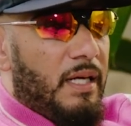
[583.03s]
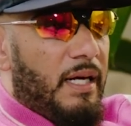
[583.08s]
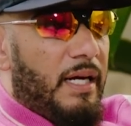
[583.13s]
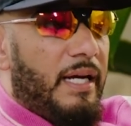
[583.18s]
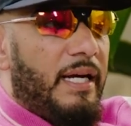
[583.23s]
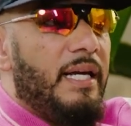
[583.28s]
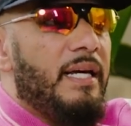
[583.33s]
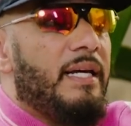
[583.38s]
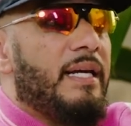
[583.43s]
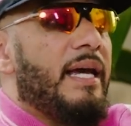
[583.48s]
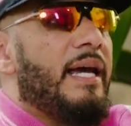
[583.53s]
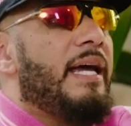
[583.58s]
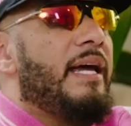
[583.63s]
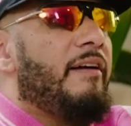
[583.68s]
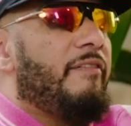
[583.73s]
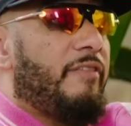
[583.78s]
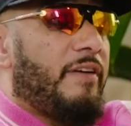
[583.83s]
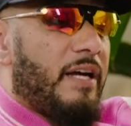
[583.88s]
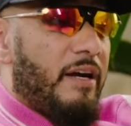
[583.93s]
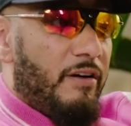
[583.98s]
and he
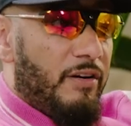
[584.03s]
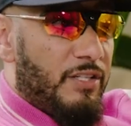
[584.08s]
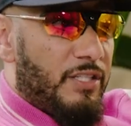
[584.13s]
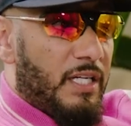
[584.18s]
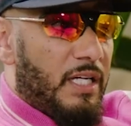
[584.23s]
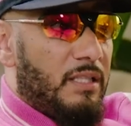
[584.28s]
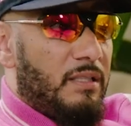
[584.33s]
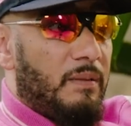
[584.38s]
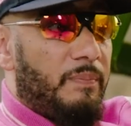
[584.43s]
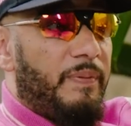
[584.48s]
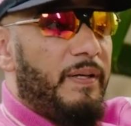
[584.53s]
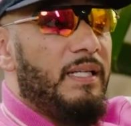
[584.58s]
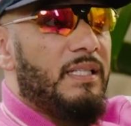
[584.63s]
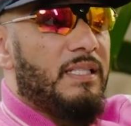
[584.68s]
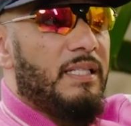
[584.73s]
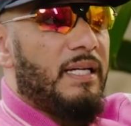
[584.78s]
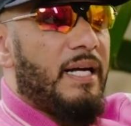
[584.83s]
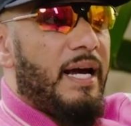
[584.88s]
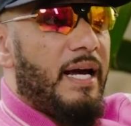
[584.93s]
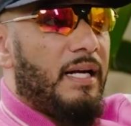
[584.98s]
gave Kerry James a
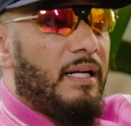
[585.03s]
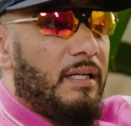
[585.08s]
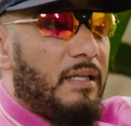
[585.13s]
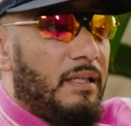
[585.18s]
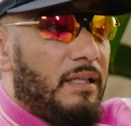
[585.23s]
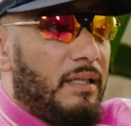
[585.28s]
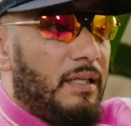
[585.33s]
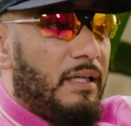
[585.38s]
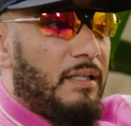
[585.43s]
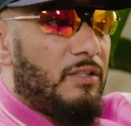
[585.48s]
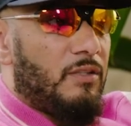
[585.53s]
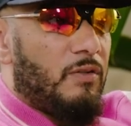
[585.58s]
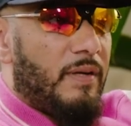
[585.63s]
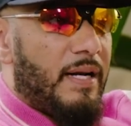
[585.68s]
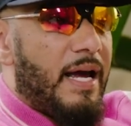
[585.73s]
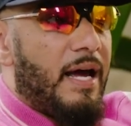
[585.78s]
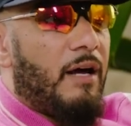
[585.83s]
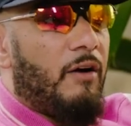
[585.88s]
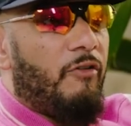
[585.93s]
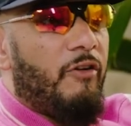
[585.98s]
piece of that, and so
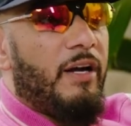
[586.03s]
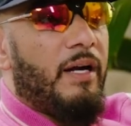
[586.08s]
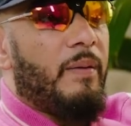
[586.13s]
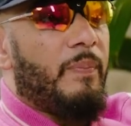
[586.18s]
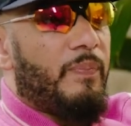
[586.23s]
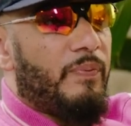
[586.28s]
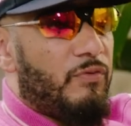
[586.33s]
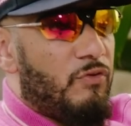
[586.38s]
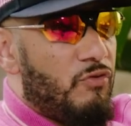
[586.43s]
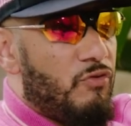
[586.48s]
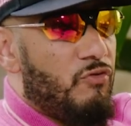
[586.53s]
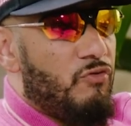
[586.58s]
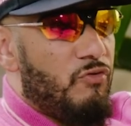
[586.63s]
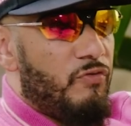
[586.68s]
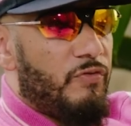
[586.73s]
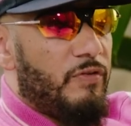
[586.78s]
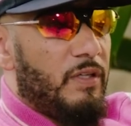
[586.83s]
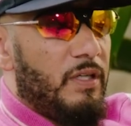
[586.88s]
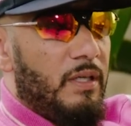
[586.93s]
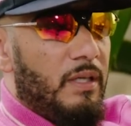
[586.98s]
that already
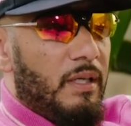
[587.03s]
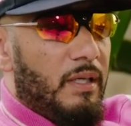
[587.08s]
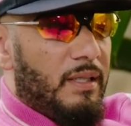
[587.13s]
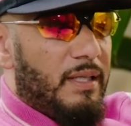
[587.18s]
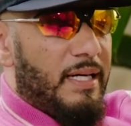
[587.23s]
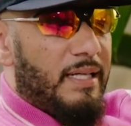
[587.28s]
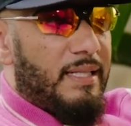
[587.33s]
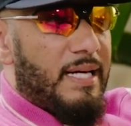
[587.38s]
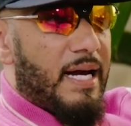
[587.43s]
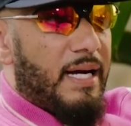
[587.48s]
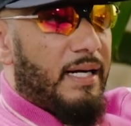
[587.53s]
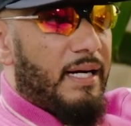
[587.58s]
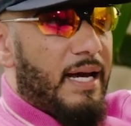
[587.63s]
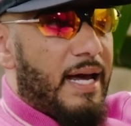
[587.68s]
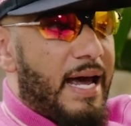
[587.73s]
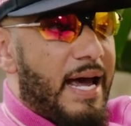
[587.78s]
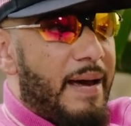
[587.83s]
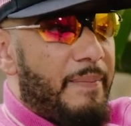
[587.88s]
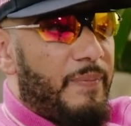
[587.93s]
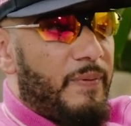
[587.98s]
proved that that can
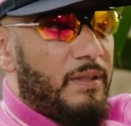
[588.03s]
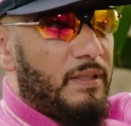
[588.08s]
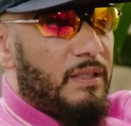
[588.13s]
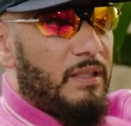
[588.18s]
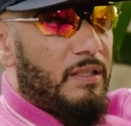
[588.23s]
happen.